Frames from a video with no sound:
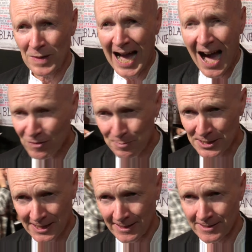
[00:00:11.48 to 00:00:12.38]
half a
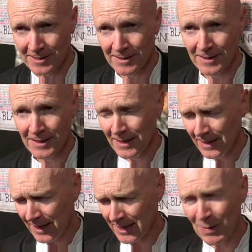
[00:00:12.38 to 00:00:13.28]
percent.
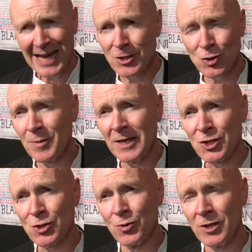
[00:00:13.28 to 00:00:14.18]
And we heard so many
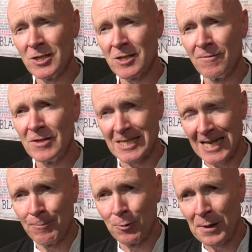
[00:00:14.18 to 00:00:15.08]
stories of
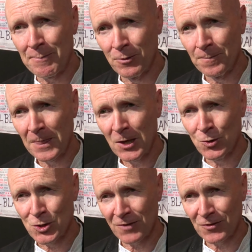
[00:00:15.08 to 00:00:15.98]
disabled people who
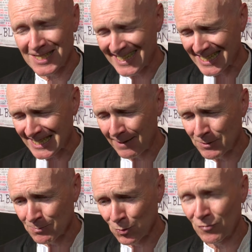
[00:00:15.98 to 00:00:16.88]
suffered six
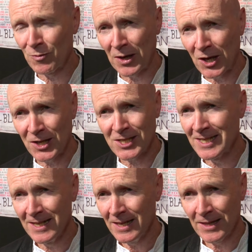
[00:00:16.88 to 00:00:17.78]
times more from the cuts
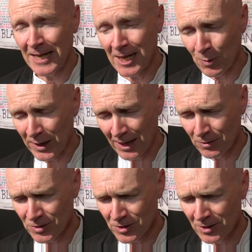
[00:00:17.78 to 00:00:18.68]
than anyone
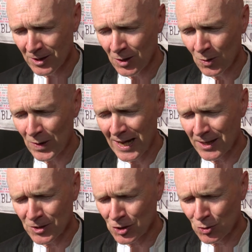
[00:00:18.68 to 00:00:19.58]
else. We
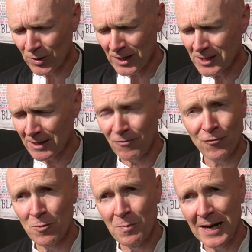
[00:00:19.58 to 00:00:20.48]
heard stories in
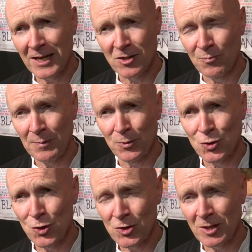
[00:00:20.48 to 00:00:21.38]
food banks of people
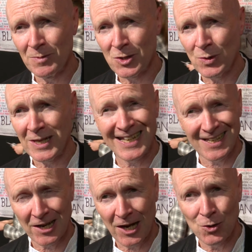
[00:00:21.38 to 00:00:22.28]
choosing between heating
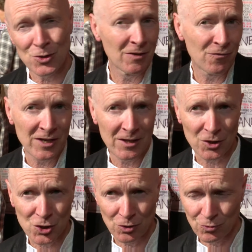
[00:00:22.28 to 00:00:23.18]
their house and feeding their
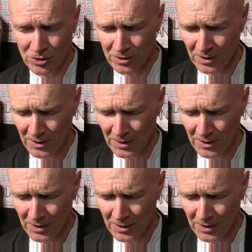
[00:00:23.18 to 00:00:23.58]
children.